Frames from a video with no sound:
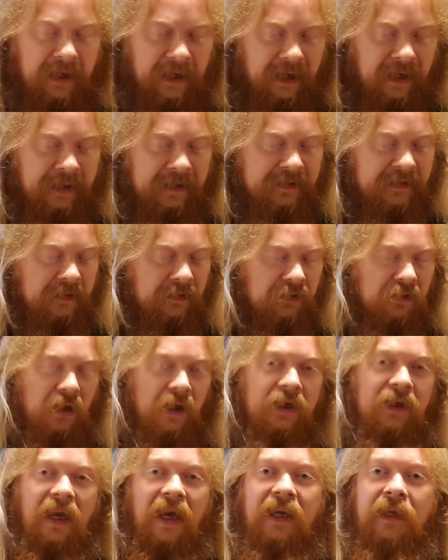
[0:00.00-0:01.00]
isn't
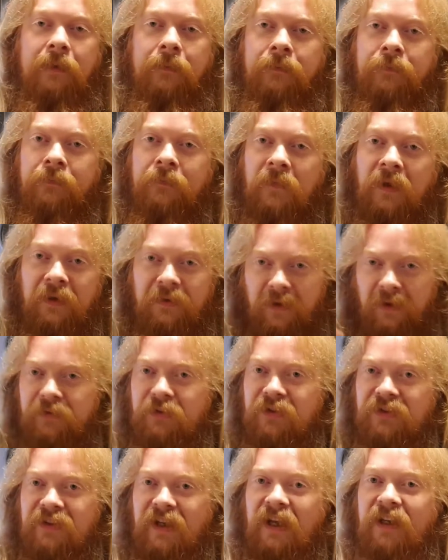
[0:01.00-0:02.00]
a game, I
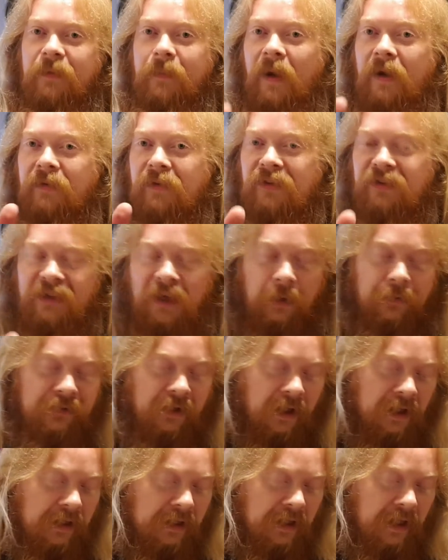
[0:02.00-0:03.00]
just said about
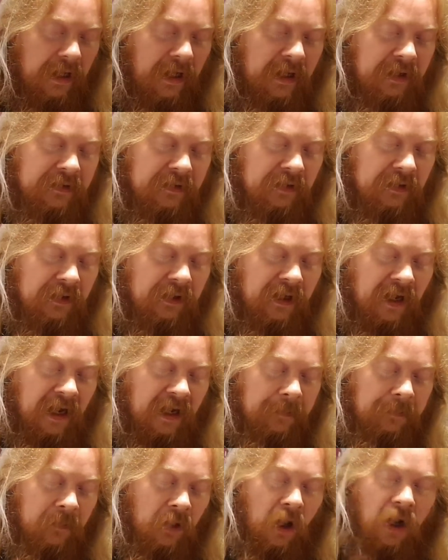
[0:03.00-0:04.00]
nostalgia, isn't a
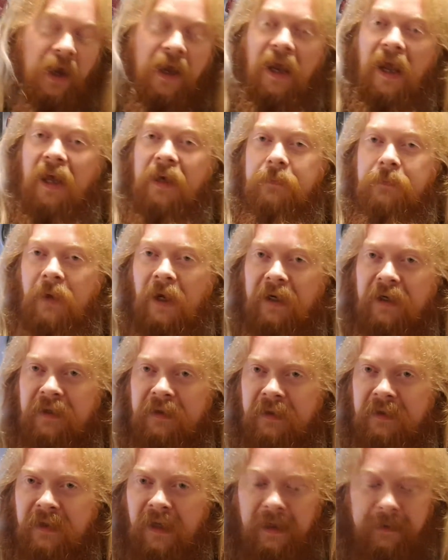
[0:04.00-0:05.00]
game that I had back
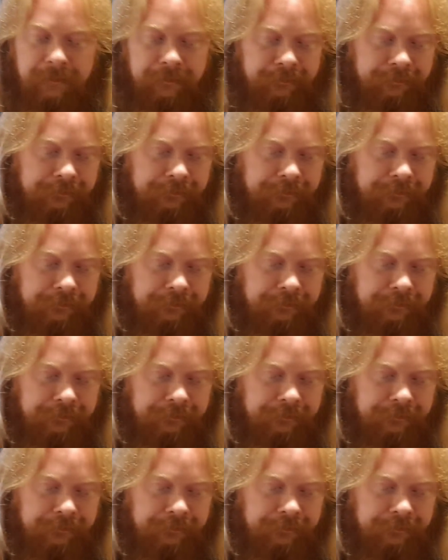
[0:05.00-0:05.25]
in the day.